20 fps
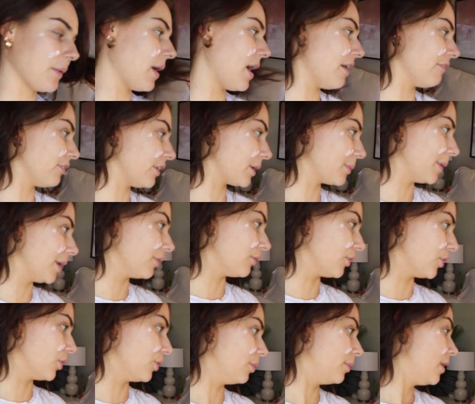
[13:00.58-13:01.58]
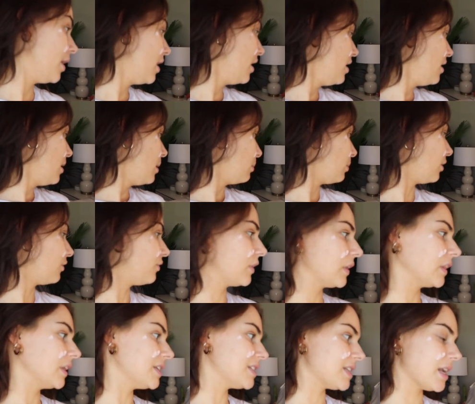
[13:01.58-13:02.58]
don't have like my room
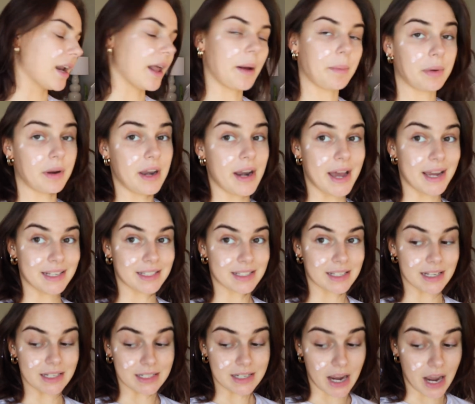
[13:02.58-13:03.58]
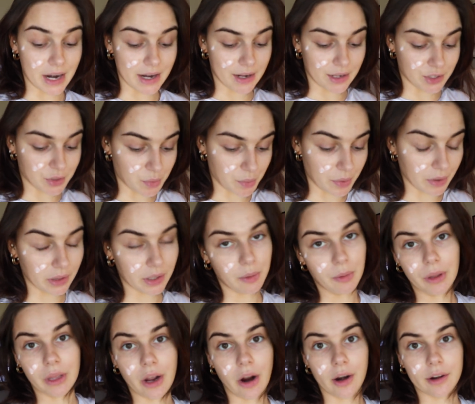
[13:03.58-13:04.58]
perfectly set up, nice and done, it's really,
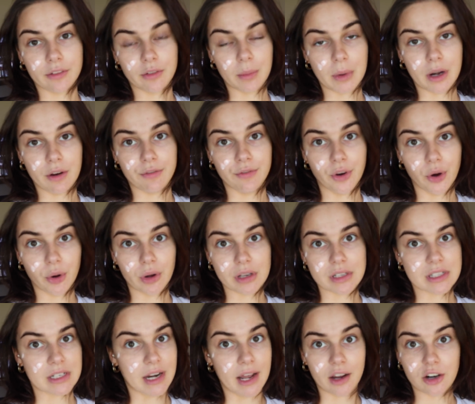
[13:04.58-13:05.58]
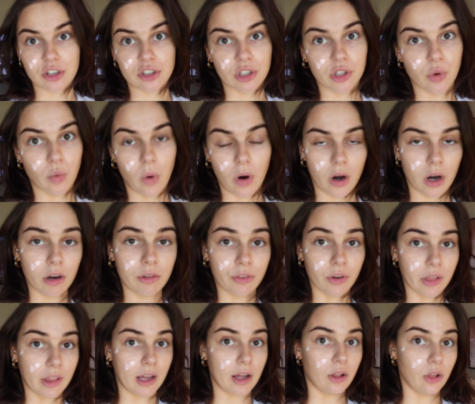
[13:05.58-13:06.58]
really hard for me to focus and actually work
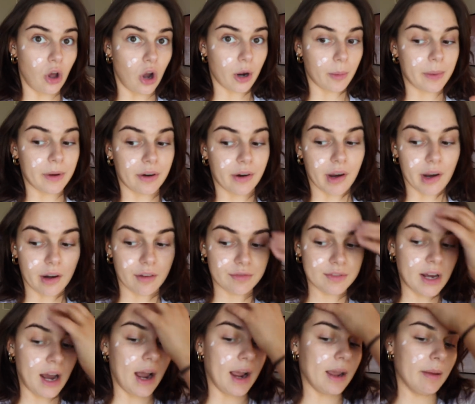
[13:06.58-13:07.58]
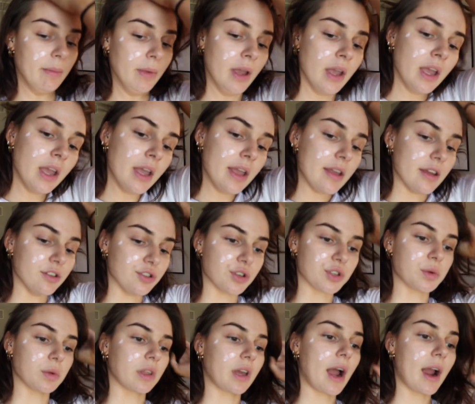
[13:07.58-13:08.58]
for like a long period of time. And
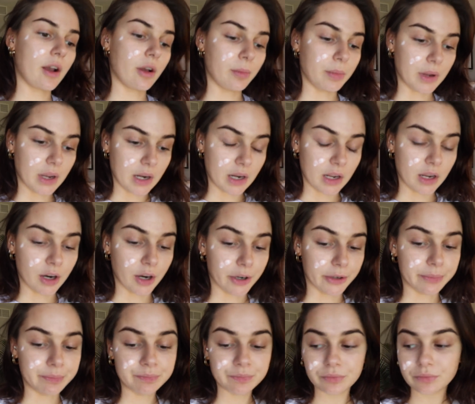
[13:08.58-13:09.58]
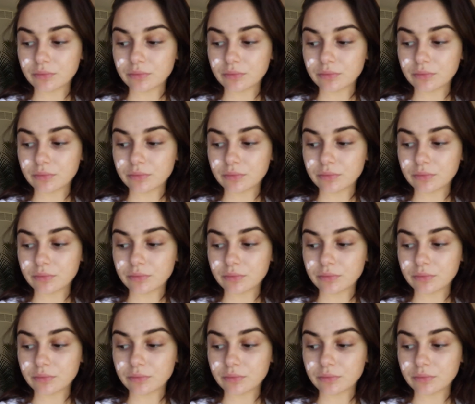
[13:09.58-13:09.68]
just with Kyle being here